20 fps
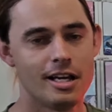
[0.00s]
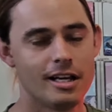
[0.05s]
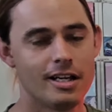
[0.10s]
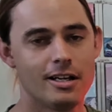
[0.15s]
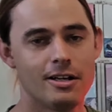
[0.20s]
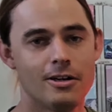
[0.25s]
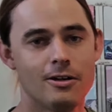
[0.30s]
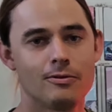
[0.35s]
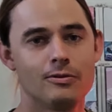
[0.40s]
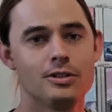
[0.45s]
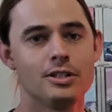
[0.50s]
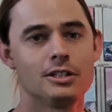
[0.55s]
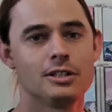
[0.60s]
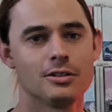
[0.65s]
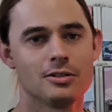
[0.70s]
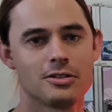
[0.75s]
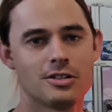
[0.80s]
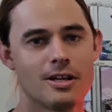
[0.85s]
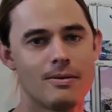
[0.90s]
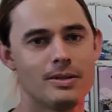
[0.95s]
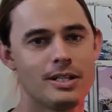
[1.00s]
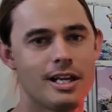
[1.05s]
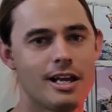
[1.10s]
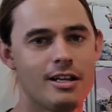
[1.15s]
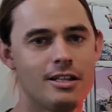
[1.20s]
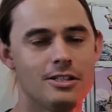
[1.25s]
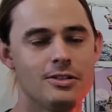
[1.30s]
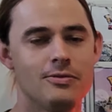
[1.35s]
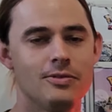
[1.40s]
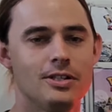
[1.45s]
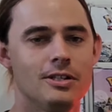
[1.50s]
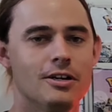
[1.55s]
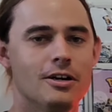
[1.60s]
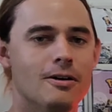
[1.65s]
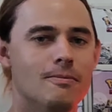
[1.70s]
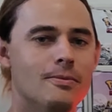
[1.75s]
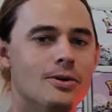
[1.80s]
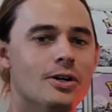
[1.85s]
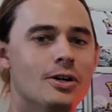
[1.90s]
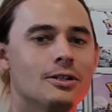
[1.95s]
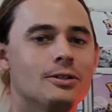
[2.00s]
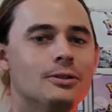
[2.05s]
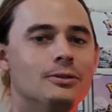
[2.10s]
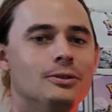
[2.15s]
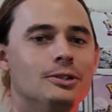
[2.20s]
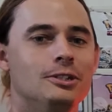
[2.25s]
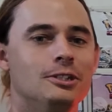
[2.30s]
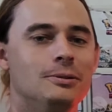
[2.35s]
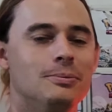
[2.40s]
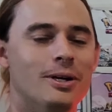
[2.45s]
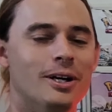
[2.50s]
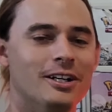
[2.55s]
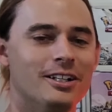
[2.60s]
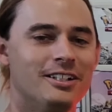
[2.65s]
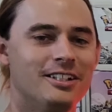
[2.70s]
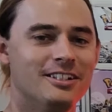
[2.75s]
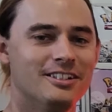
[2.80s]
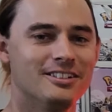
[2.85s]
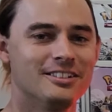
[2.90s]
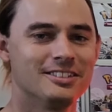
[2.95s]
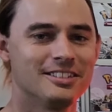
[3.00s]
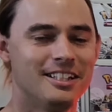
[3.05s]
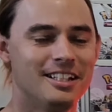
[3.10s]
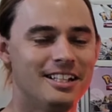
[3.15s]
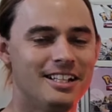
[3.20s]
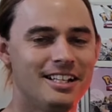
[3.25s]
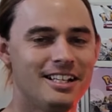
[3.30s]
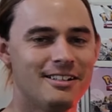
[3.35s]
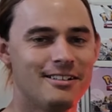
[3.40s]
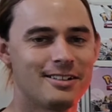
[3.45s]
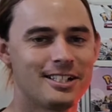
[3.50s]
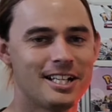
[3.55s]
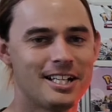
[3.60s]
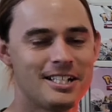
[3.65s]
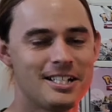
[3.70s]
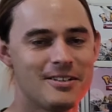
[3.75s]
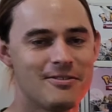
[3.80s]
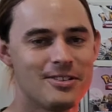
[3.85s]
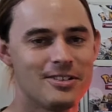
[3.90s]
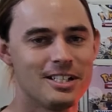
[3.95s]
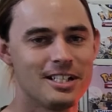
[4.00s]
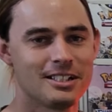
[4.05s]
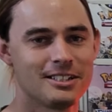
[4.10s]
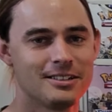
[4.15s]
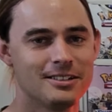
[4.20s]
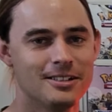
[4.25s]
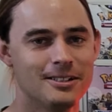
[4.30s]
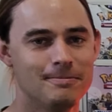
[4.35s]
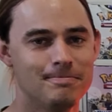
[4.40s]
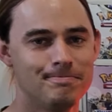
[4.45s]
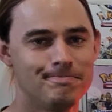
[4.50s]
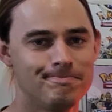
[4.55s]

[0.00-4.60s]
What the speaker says: Hopefully you got something out of this video. I'm Michael, this is Pokey Oz, and I'll catch everyone next time.